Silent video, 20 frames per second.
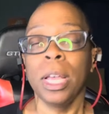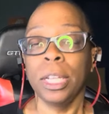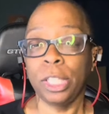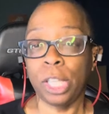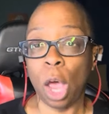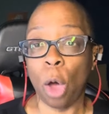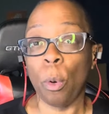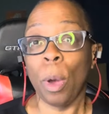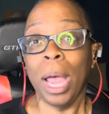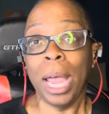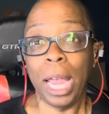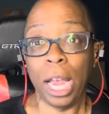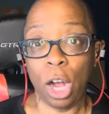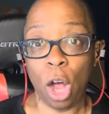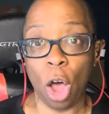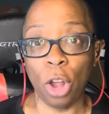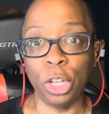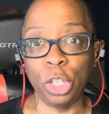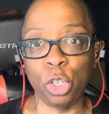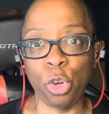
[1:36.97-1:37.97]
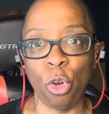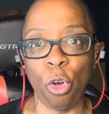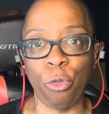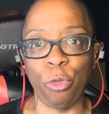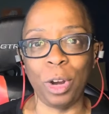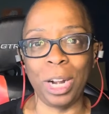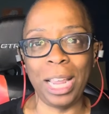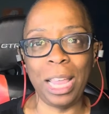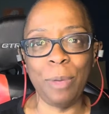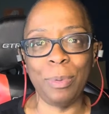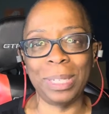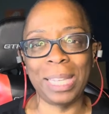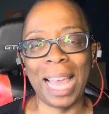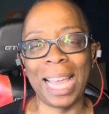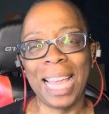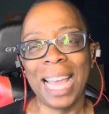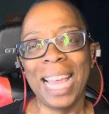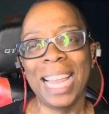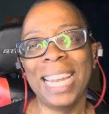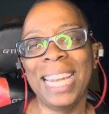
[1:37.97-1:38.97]
So he called his girlfriend. And he was
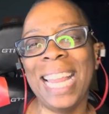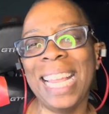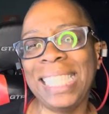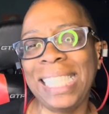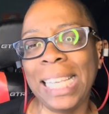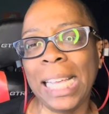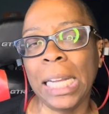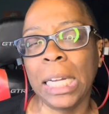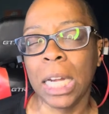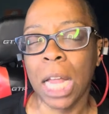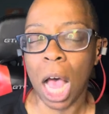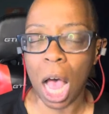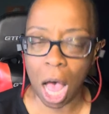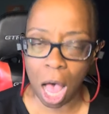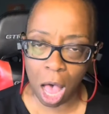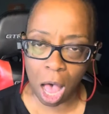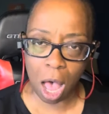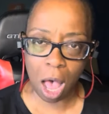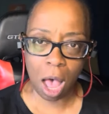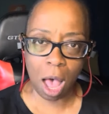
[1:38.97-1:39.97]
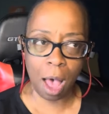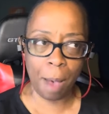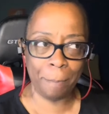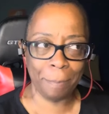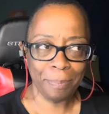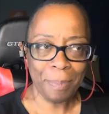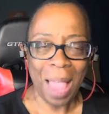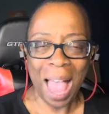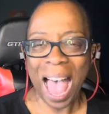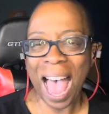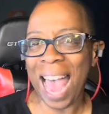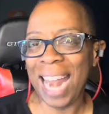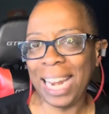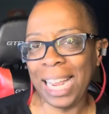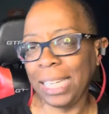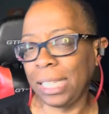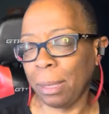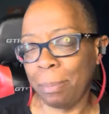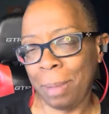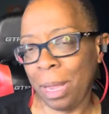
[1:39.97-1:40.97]
like, listen, I
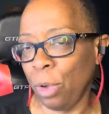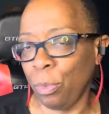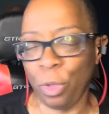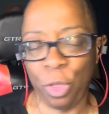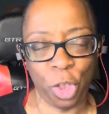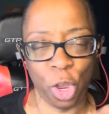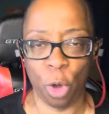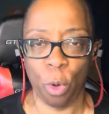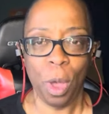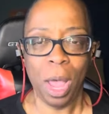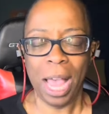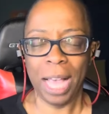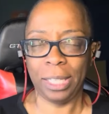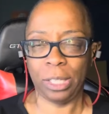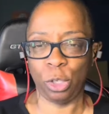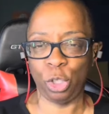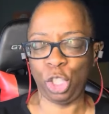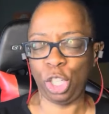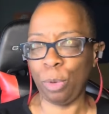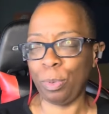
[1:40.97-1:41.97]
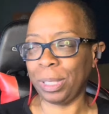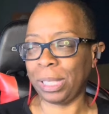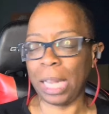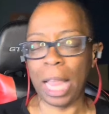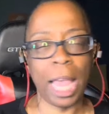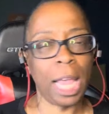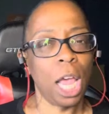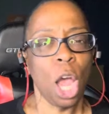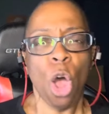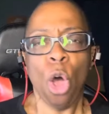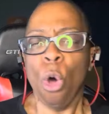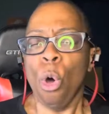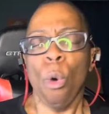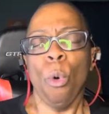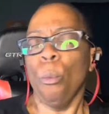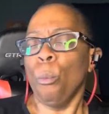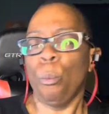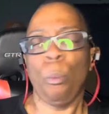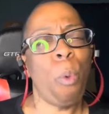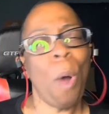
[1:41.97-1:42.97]
need to meet with you. And so she was like,
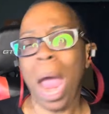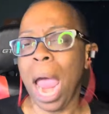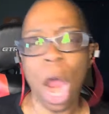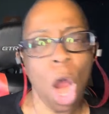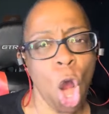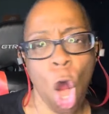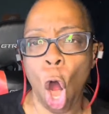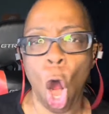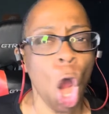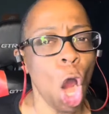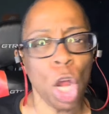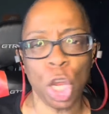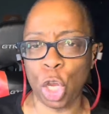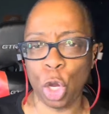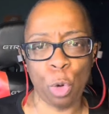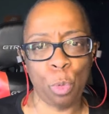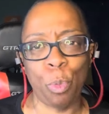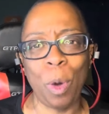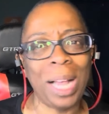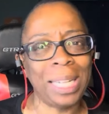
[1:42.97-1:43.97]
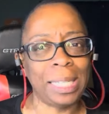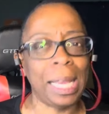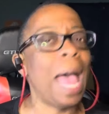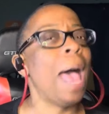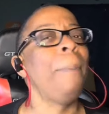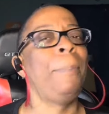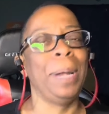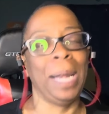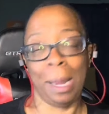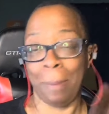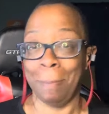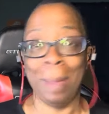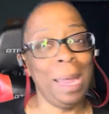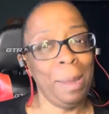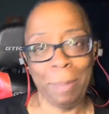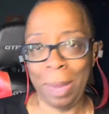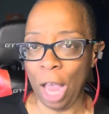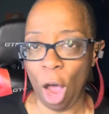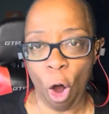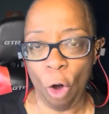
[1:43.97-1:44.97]
where are you? What's happening?
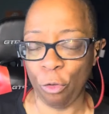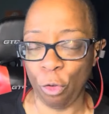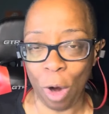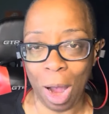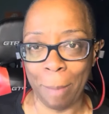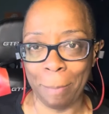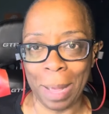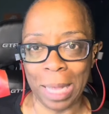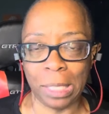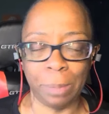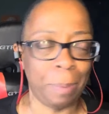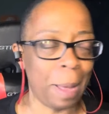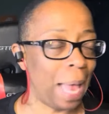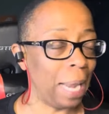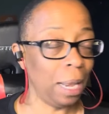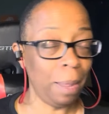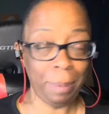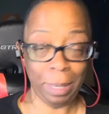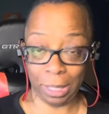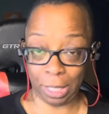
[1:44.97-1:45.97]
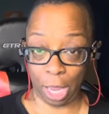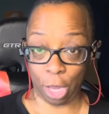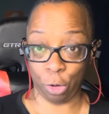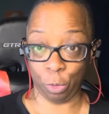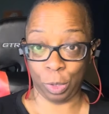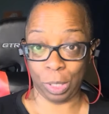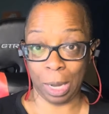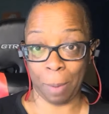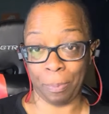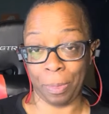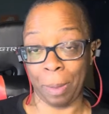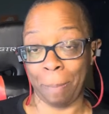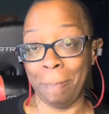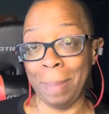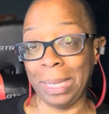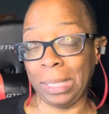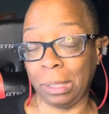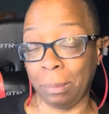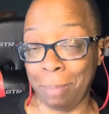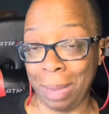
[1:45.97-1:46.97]
Meet me over at my spa. Let me tell you something.
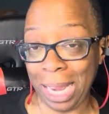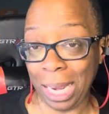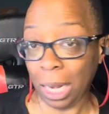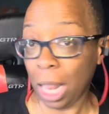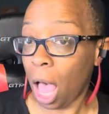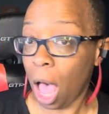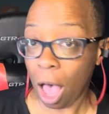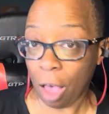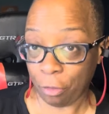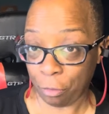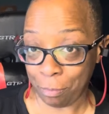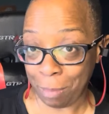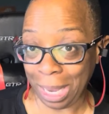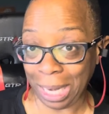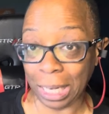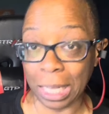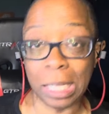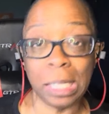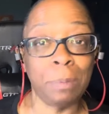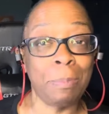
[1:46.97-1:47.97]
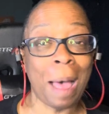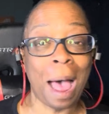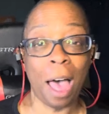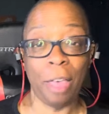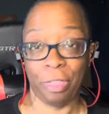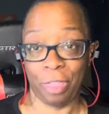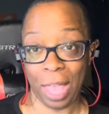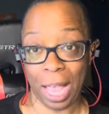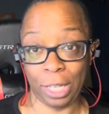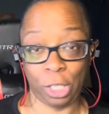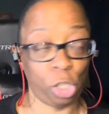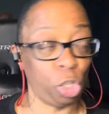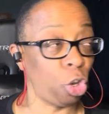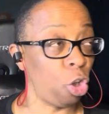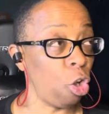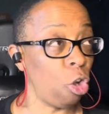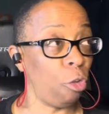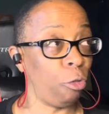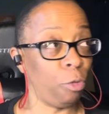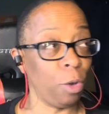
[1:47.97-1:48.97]
Miss Mila of Mila Spa, that's the
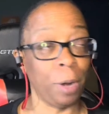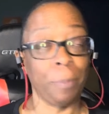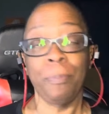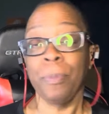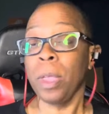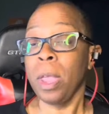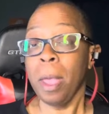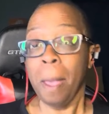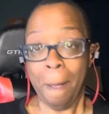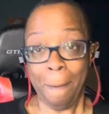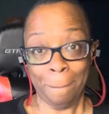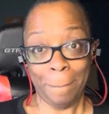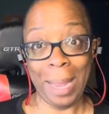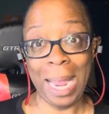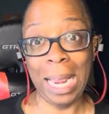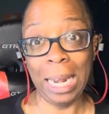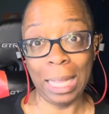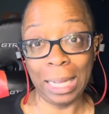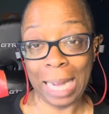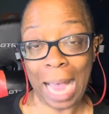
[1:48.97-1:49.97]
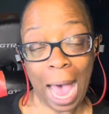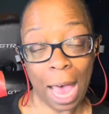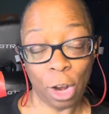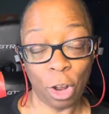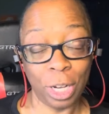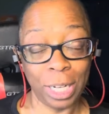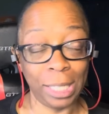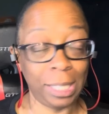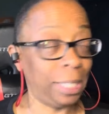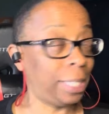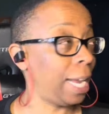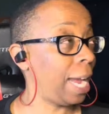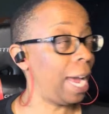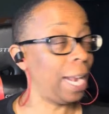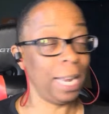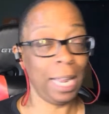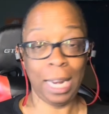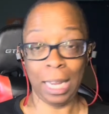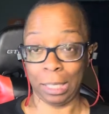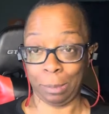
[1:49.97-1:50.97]
girlfriend. Mila got on the
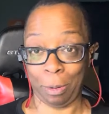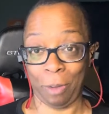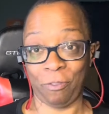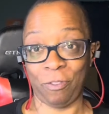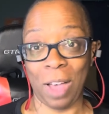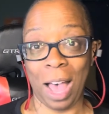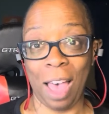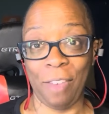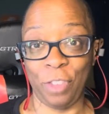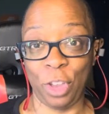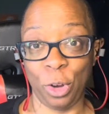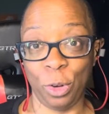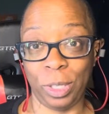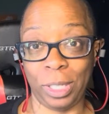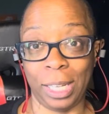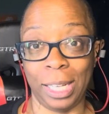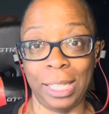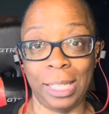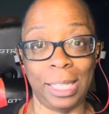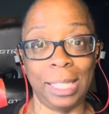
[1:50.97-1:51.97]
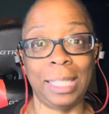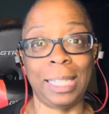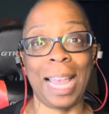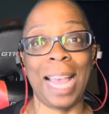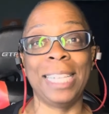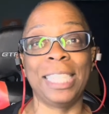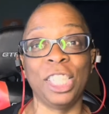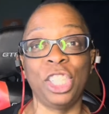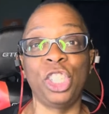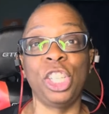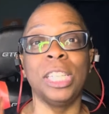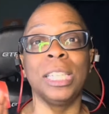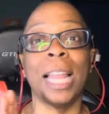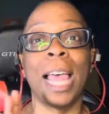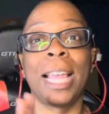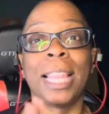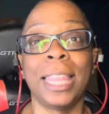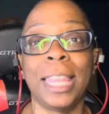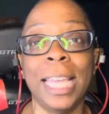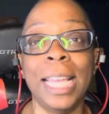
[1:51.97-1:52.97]
stand. It has been 5 years since this case. And she's
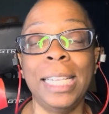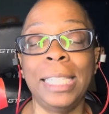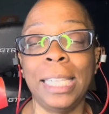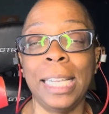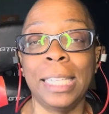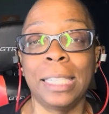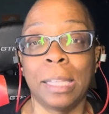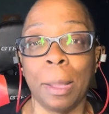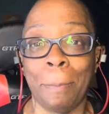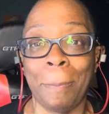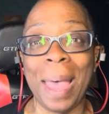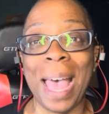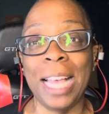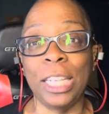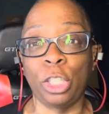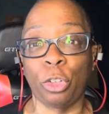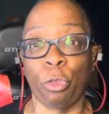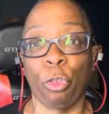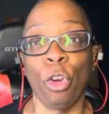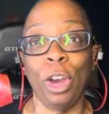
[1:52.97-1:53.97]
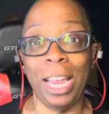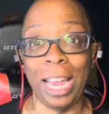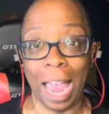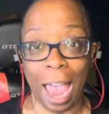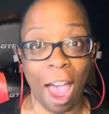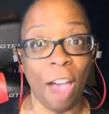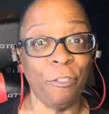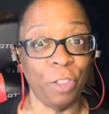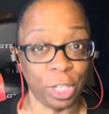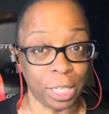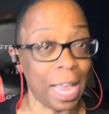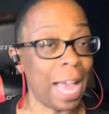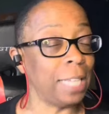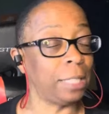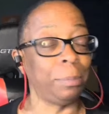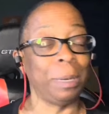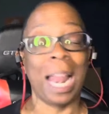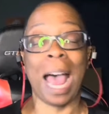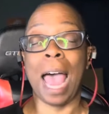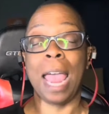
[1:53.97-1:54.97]
like, this is the best free
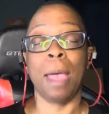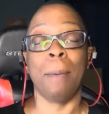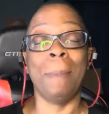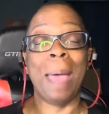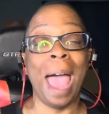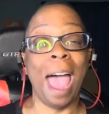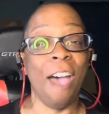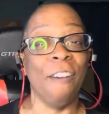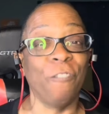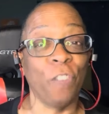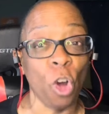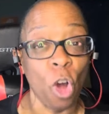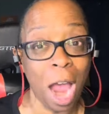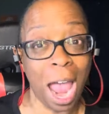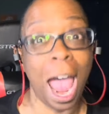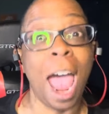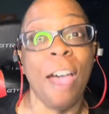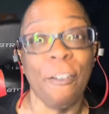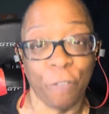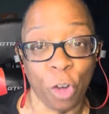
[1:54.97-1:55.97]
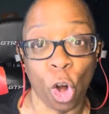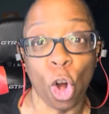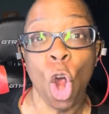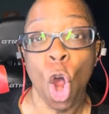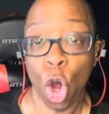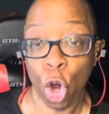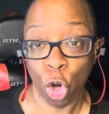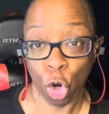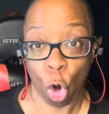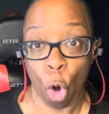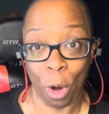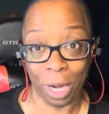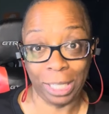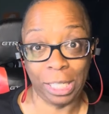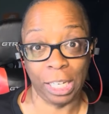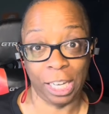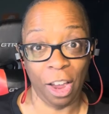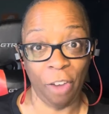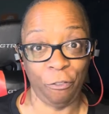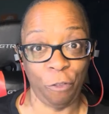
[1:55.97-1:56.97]
advertisement I am ever, ever going
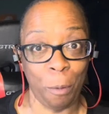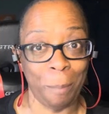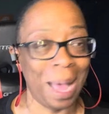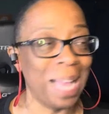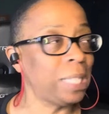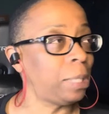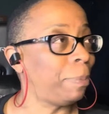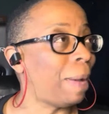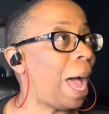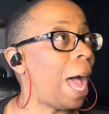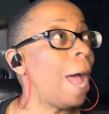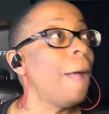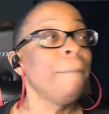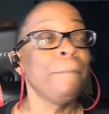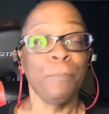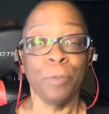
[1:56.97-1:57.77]
to get for my spa.